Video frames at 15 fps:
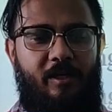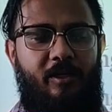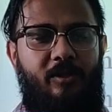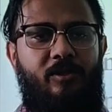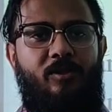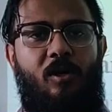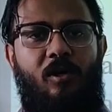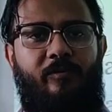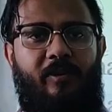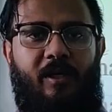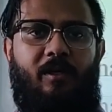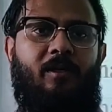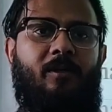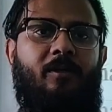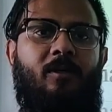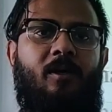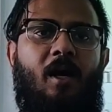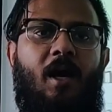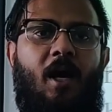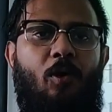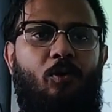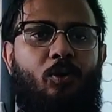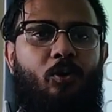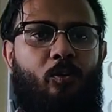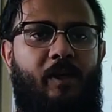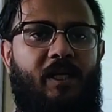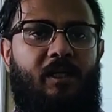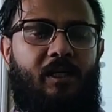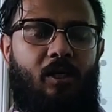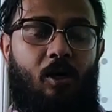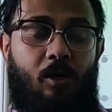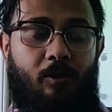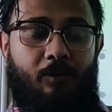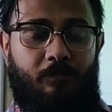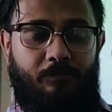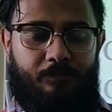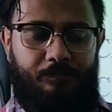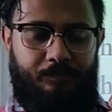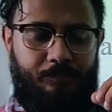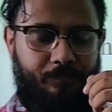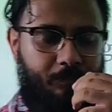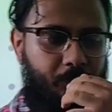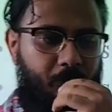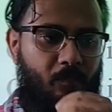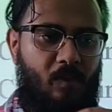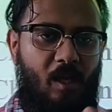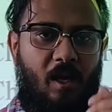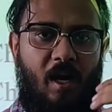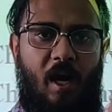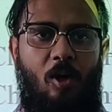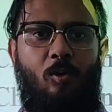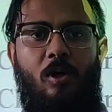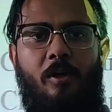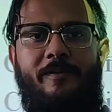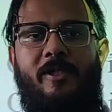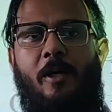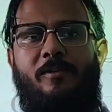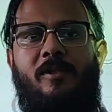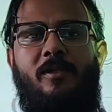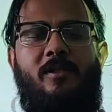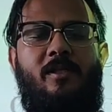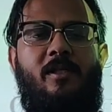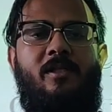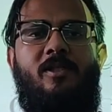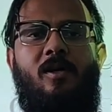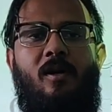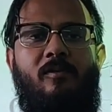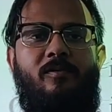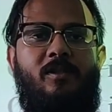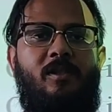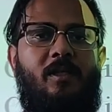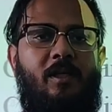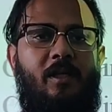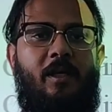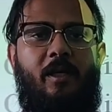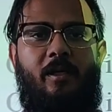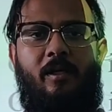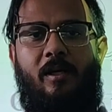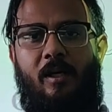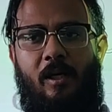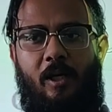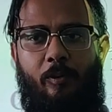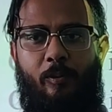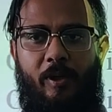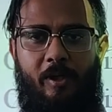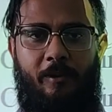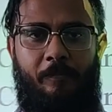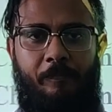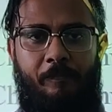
dissolving, how quickly or how a substance dissolves in liquid.